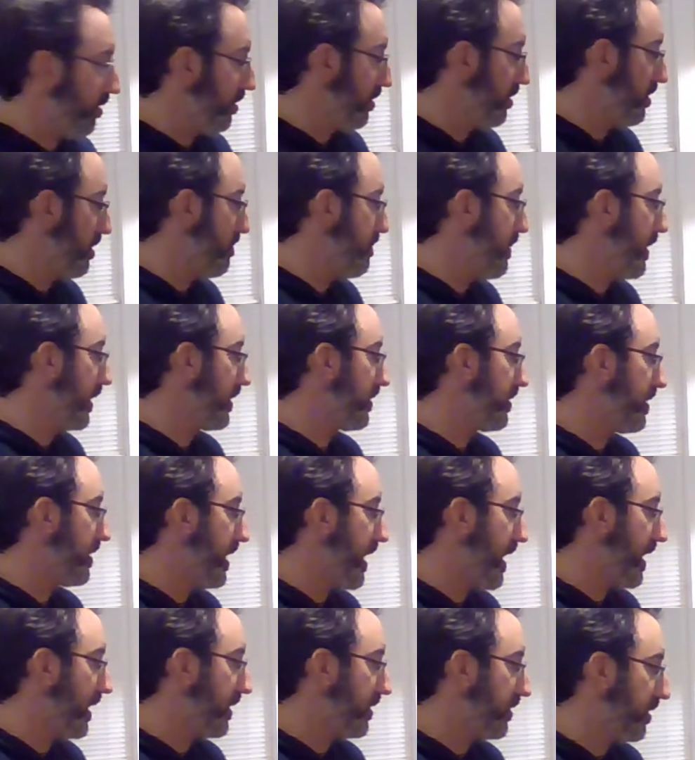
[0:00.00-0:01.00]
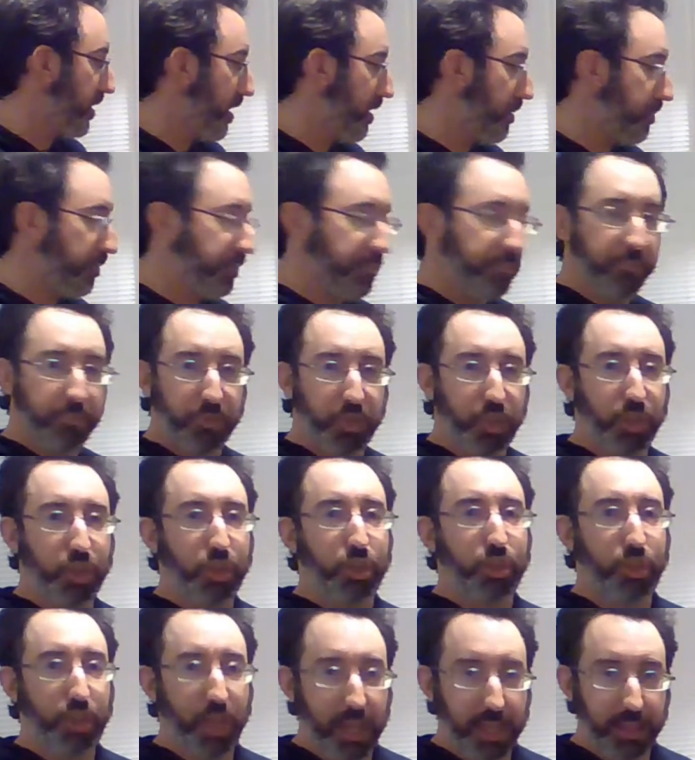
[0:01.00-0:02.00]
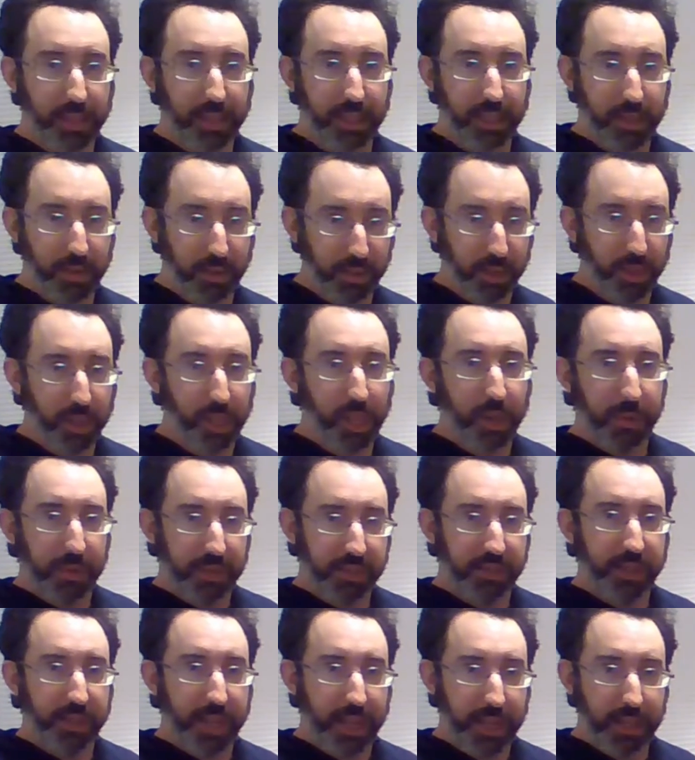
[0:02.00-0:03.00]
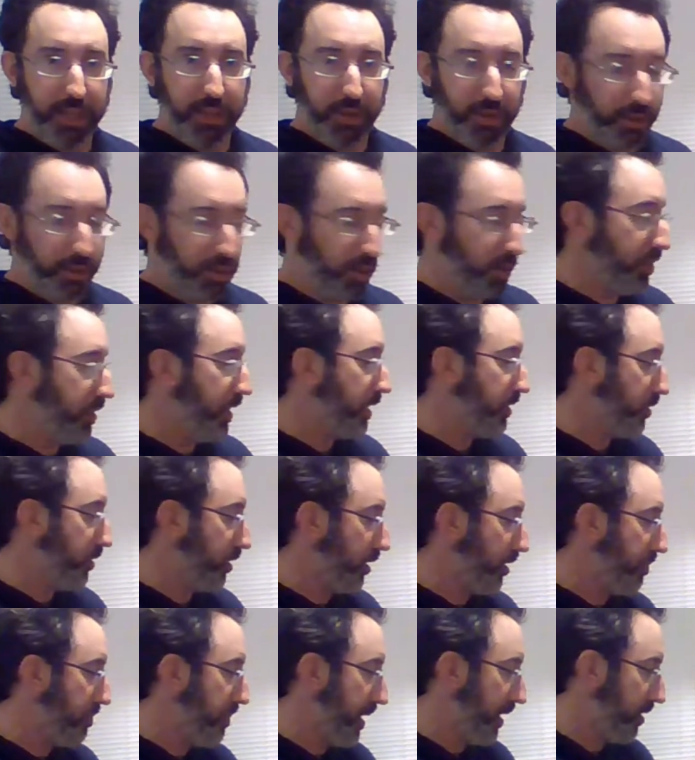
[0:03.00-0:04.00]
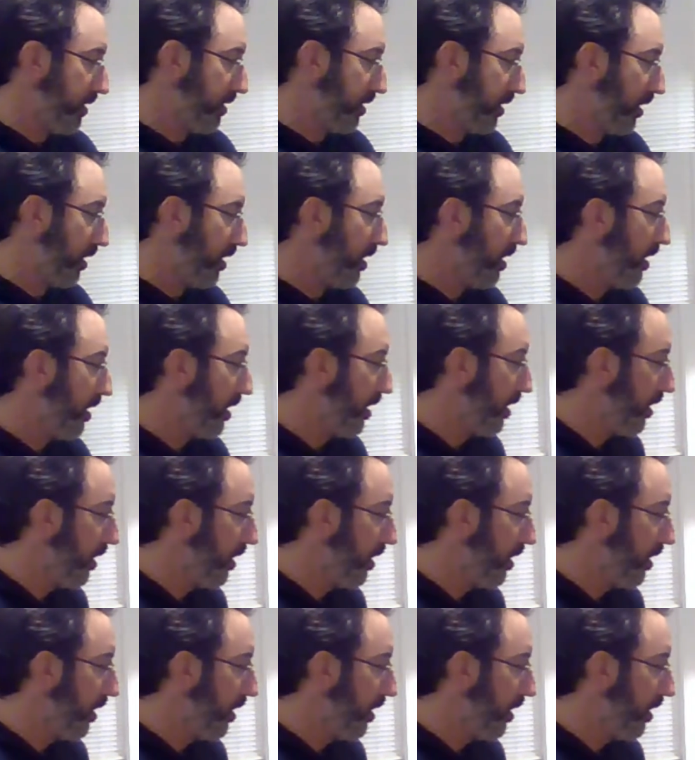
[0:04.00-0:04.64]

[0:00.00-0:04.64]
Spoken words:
You mix the eggs up just gently on the lowest setting on your electric mixer